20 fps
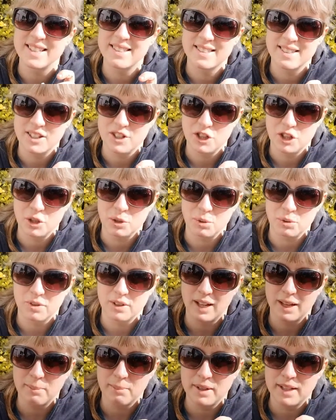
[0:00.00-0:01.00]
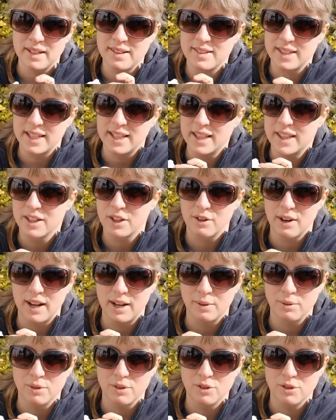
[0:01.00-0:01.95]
situ, so that means in the ground